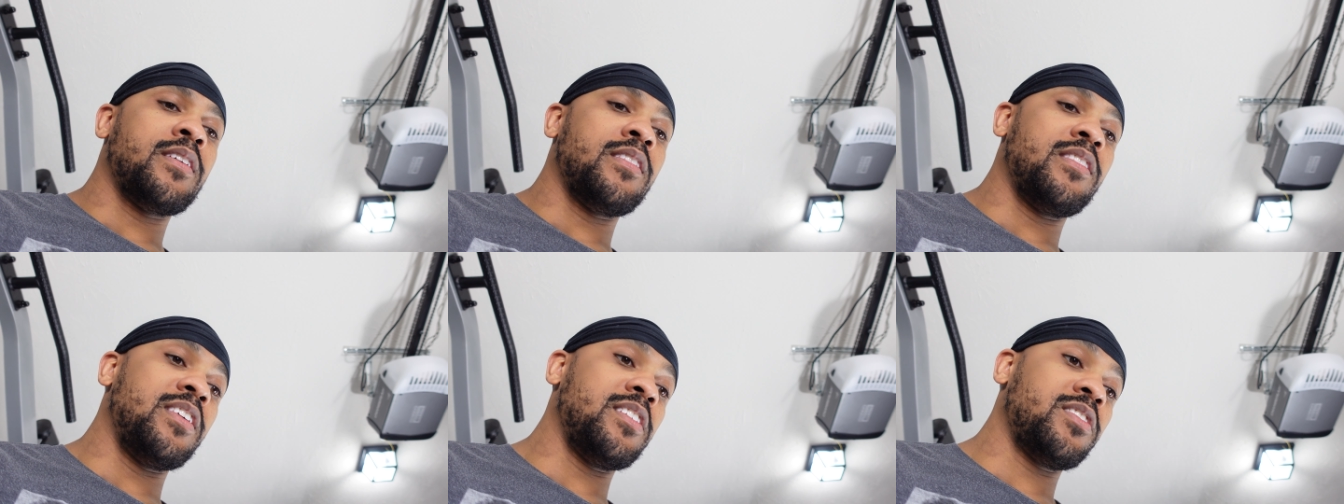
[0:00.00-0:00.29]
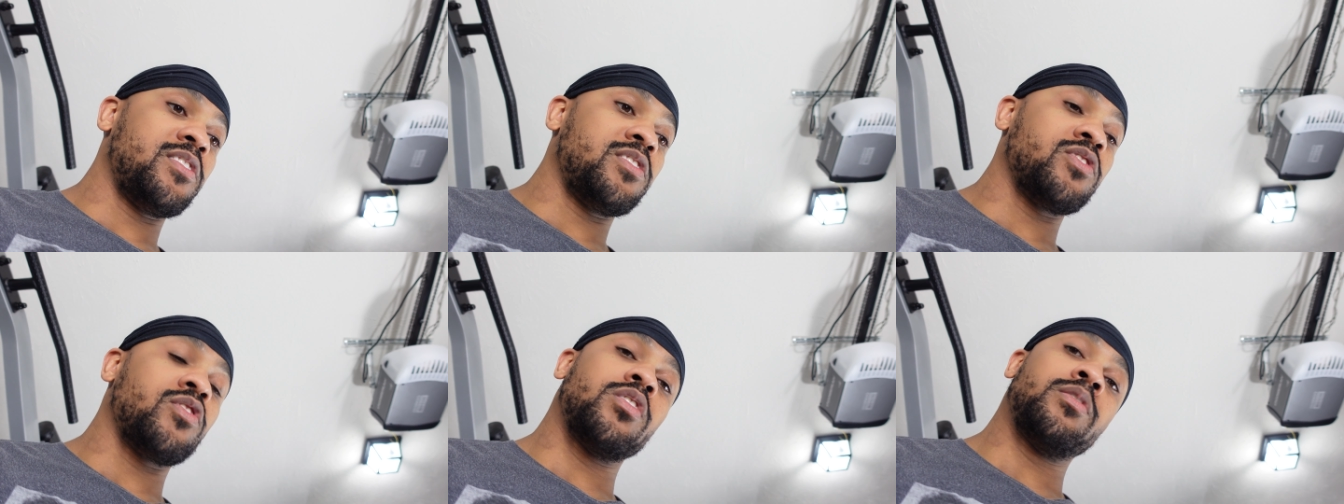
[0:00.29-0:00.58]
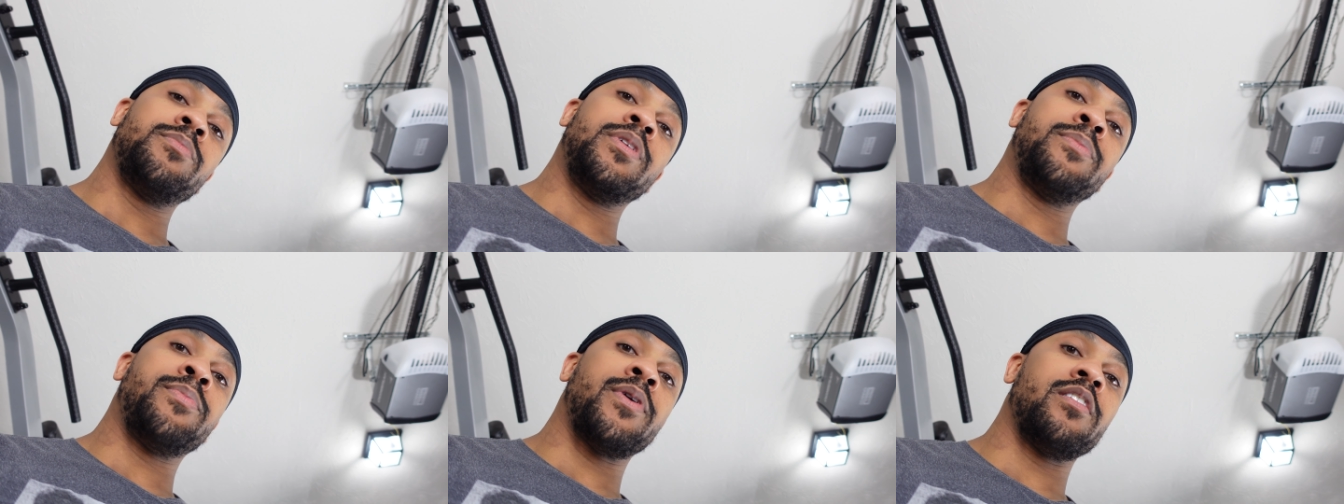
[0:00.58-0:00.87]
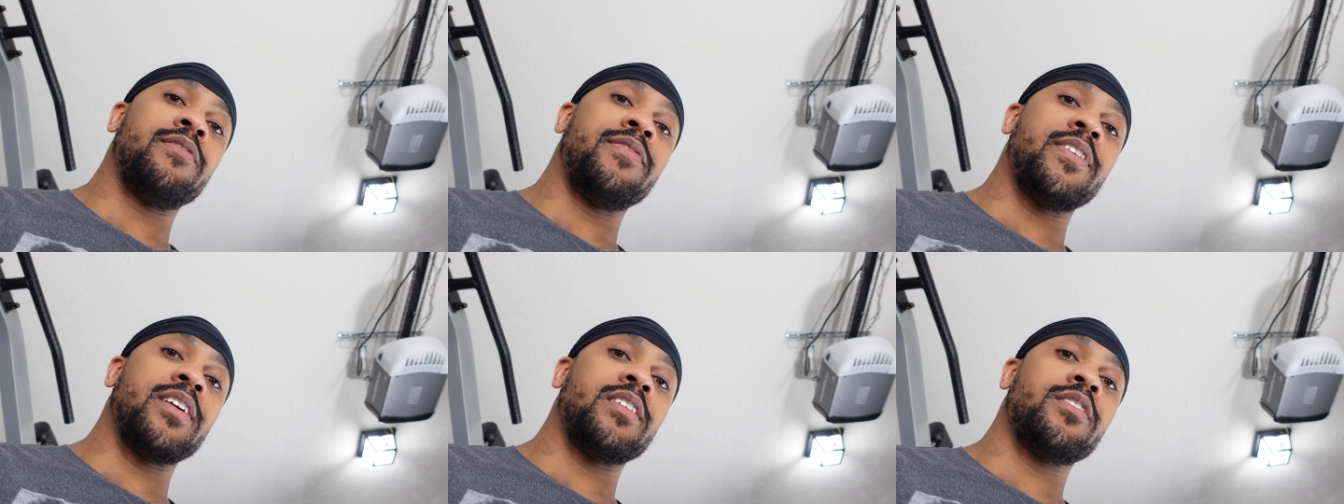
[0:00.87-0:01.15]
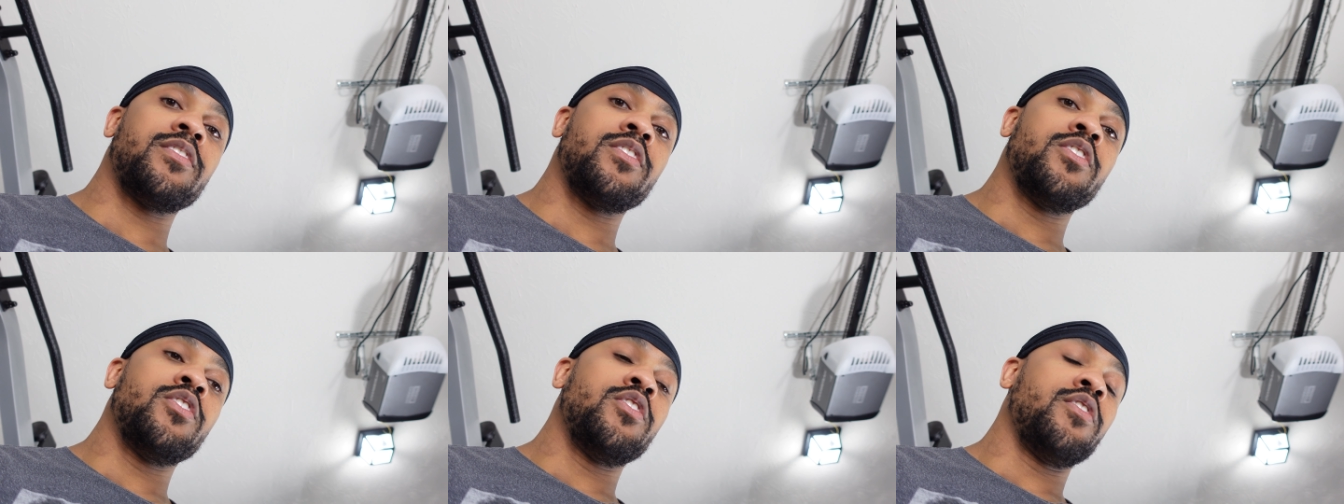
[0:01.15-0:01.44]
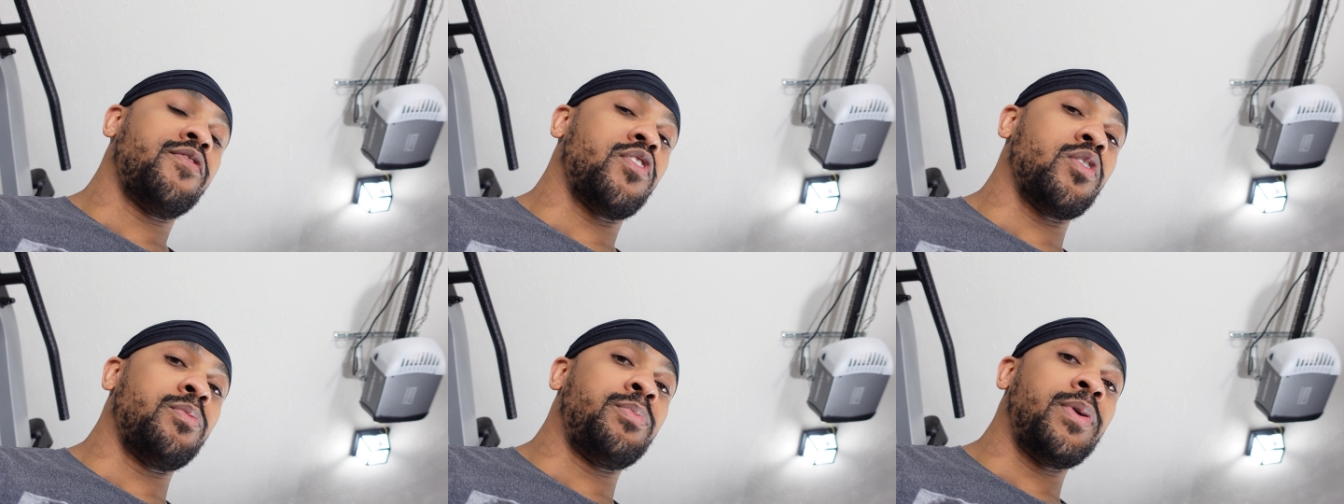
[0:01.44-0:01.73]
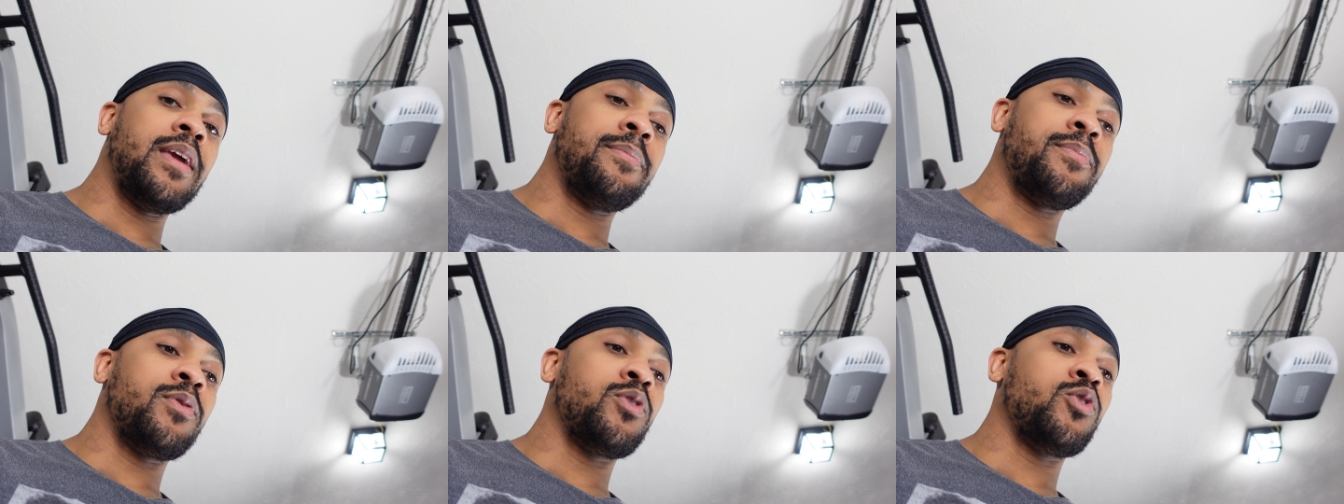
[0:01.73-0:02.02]
this is going to be perfect. For
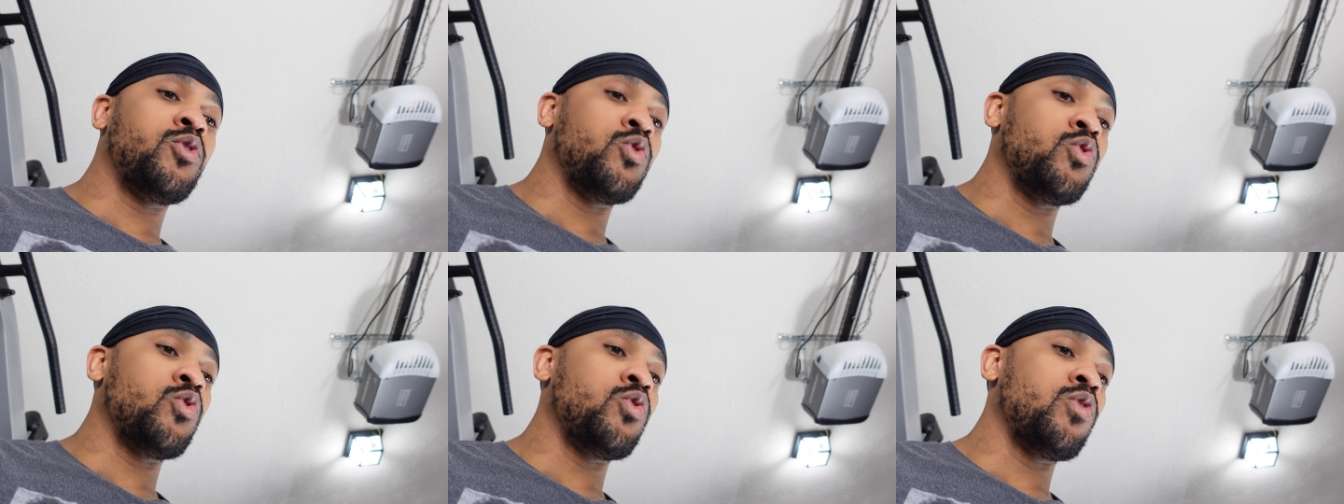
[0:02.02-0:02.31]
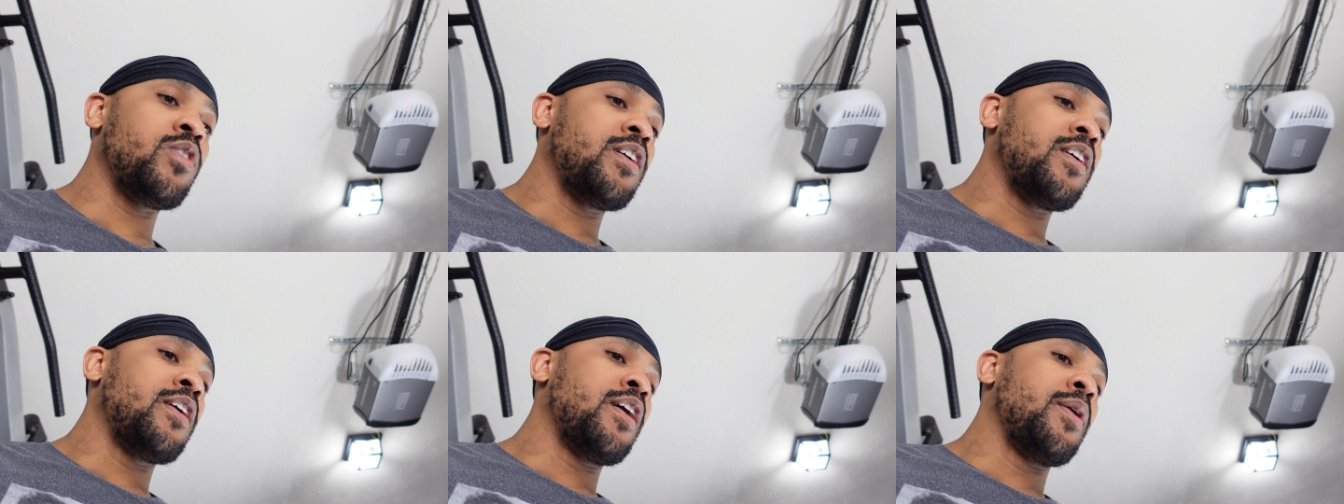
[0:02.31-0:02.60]
people who